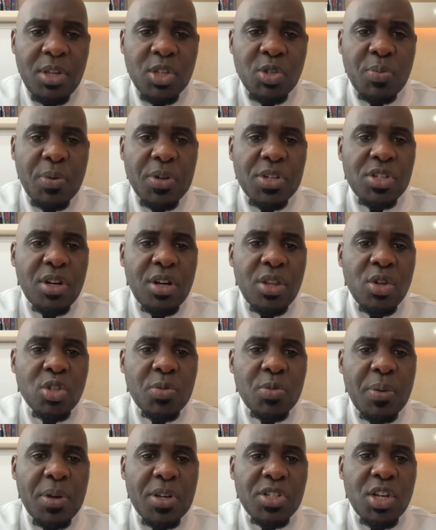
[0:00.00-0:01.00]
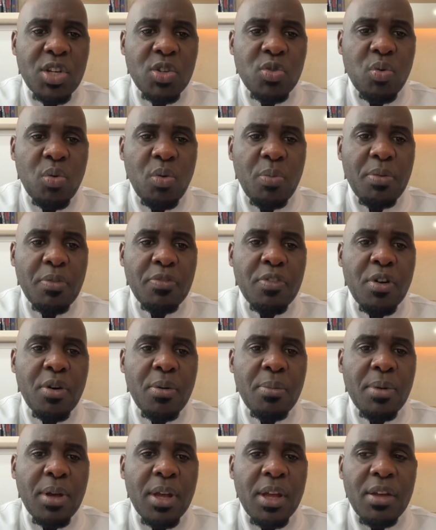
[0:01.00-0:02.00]
especially those patients who
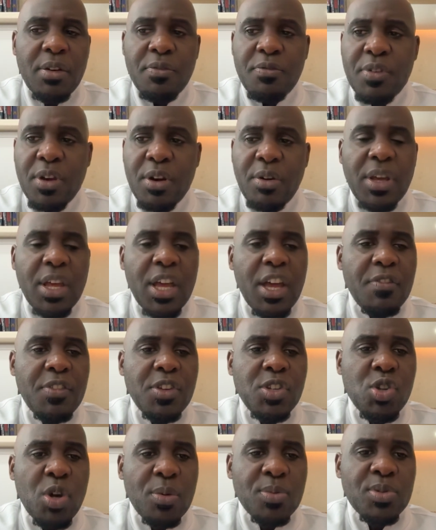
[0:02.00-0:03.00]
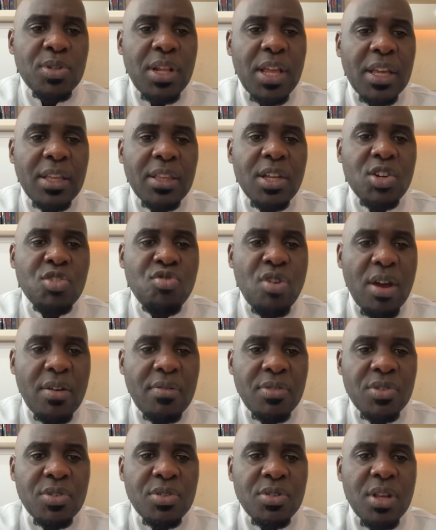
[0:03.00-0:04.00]
perform very heavy jobs like the
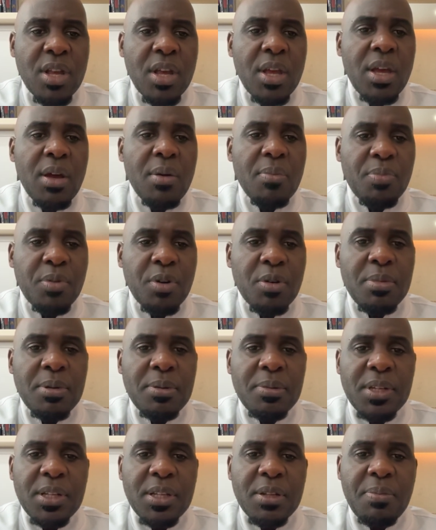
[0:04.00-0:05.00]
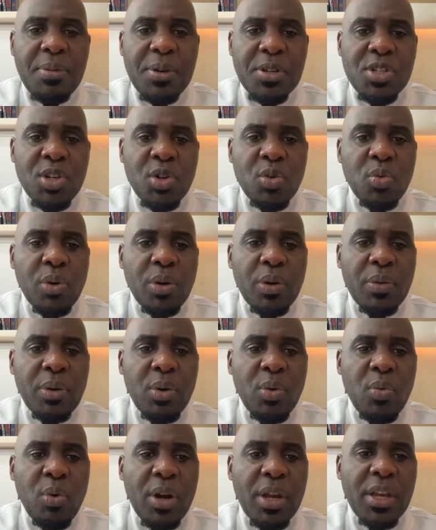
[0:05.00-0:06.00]
drivers, and probably the patients who
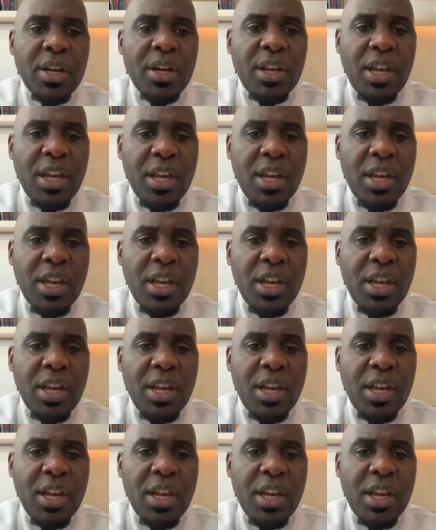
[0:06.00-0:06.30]
work in